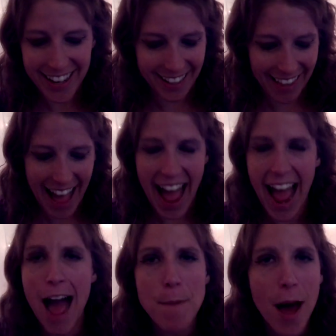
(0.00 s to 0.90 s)
to lie.
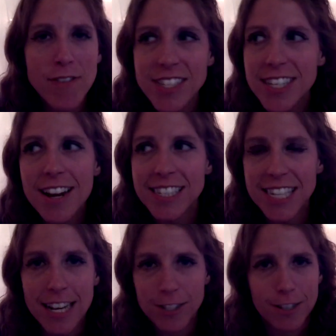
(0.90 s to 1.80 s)
I'm obviously not
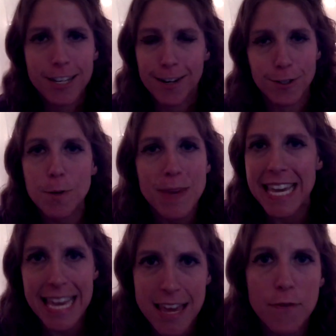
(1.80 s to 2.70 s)
saying, you know, don't be
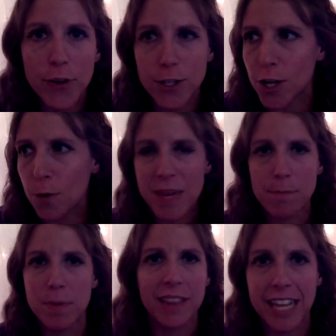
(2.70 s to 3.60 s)
evil. Don't be
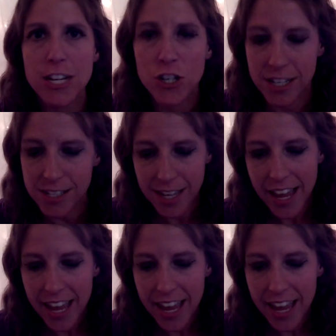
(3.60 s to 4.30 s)
malicious.